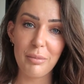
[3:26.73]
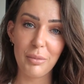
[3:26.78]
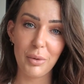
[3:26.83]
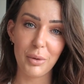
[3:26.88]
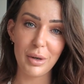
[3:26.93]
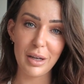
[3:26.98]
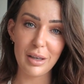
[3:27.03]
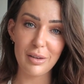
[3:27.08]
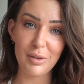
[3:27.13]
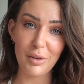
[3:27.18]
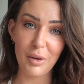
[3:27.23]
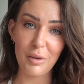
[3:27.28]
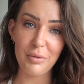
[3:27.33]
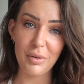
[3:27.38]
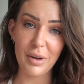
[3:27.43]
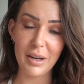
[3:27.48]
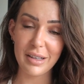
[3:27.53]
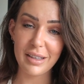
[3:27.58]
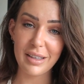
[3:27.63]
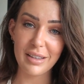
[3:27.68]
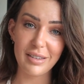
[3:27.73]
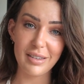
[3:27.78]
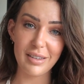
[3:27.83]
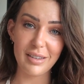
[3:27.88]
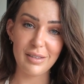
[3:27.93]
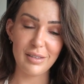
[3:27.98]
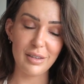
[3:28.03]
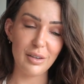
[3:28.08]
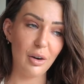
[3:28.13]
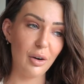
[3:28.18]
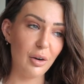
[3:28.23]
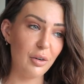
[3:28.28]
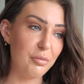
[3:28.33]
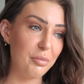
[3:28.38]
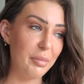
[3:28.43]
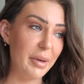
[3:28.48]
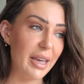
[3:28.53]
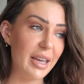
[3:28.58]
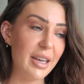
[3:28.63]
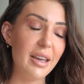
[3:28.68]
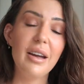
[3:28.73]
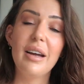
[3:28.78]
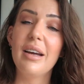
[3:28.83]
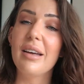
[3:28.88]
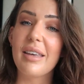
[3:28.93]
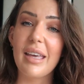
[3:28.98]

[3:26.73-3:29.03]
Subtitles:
morning so far consisted of me